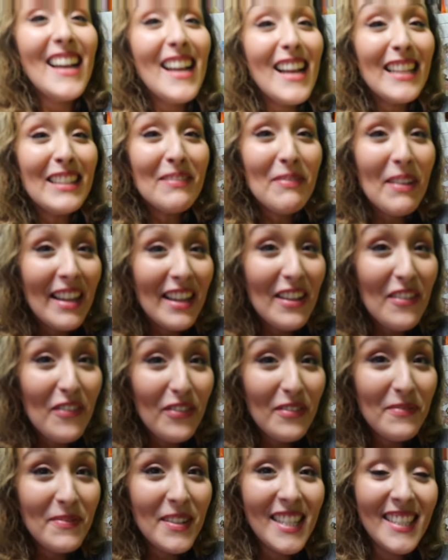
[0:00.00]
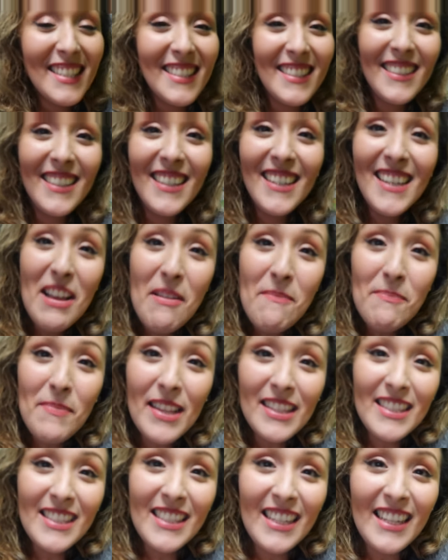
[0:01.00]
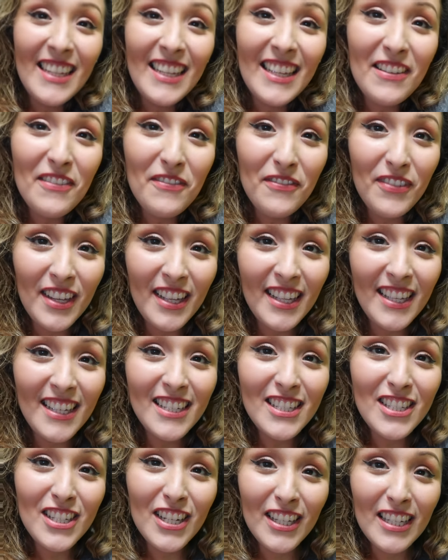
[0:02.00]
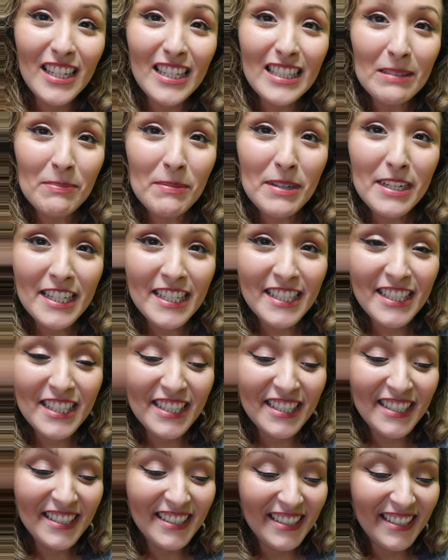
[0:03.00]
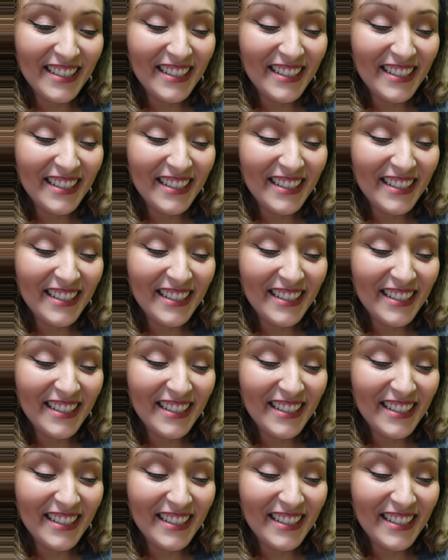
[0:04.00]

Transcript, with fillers: It's my infamous Betsy V chicken and spinach. I mean, it's